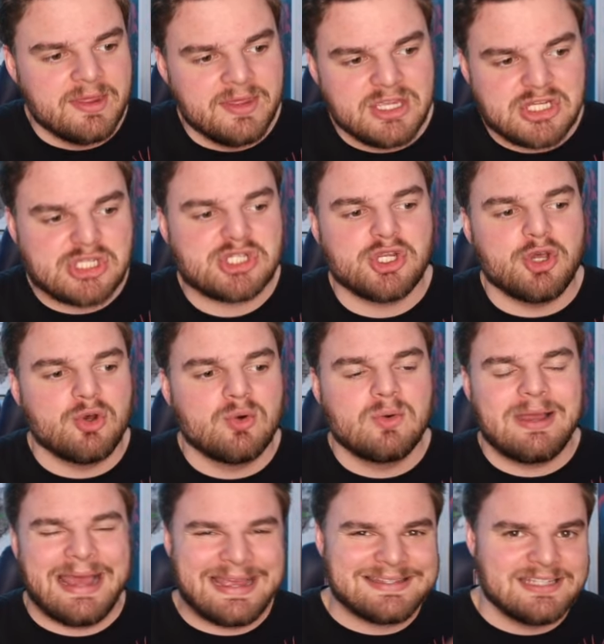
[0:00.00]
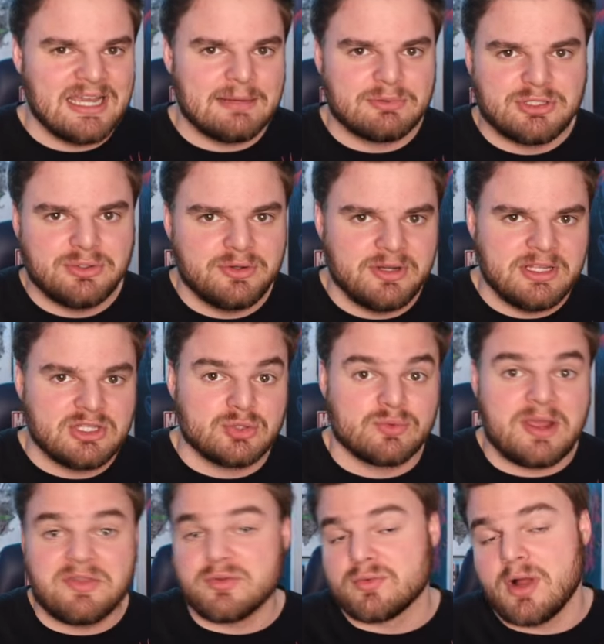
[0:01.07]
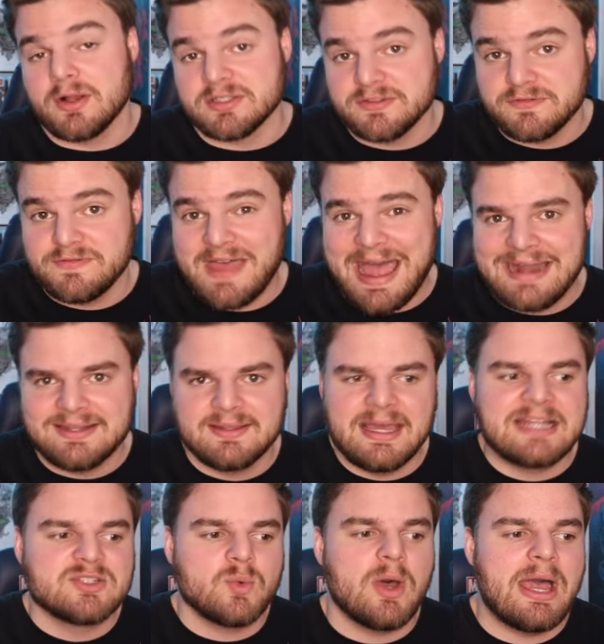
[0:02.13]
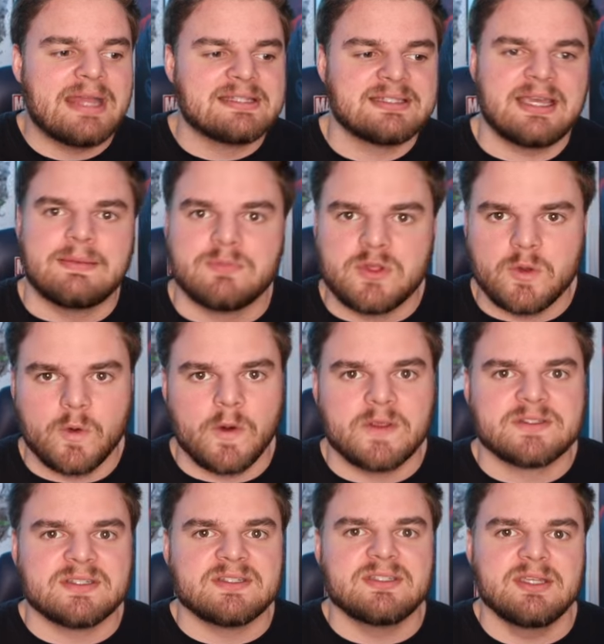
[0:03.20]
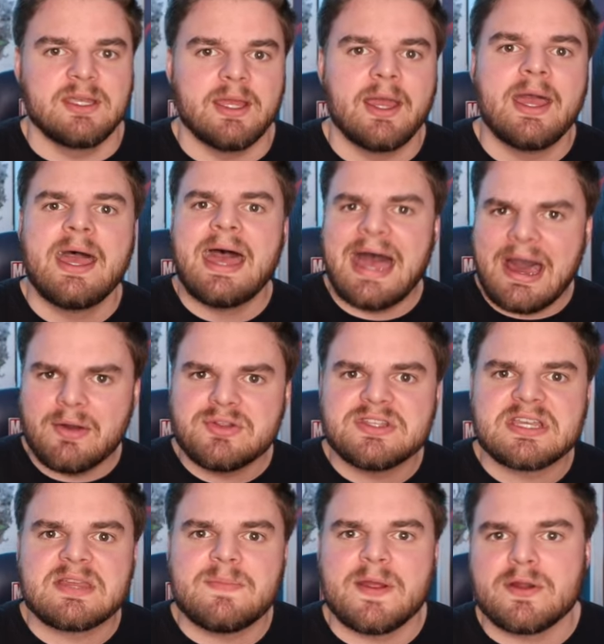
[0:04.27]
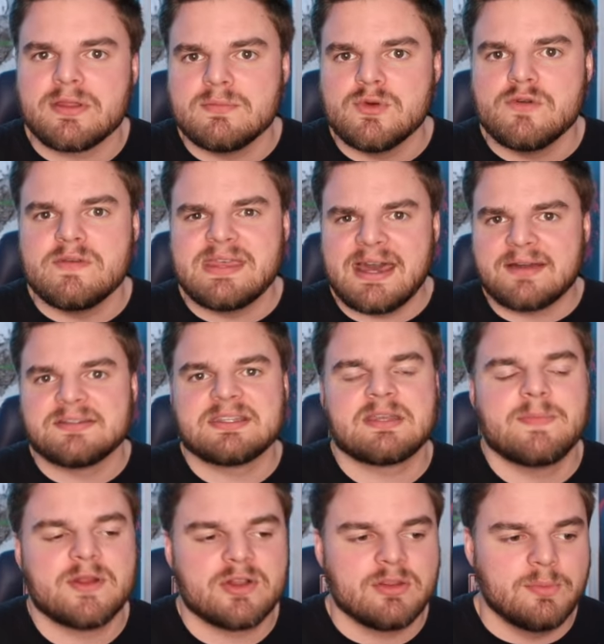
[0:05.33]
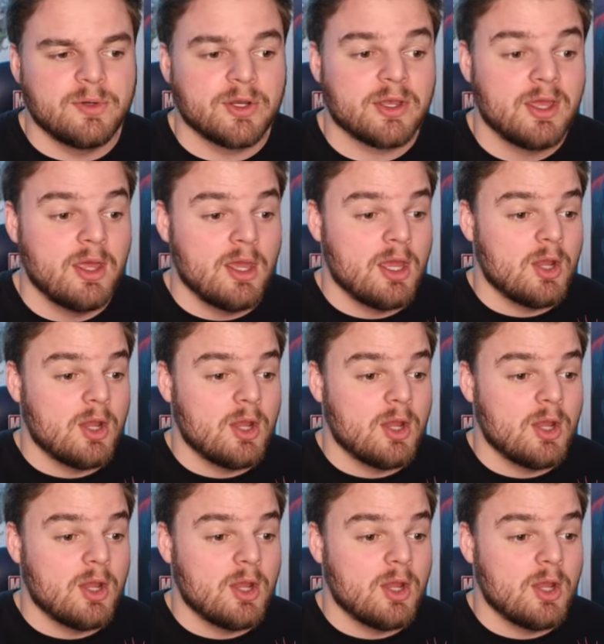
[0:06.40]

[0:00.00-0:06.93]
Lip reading: This show has the opportunity to right the wrongs of that. That's why I'd say I'm curious to see how does it compare to the movie, how does it compare to the book?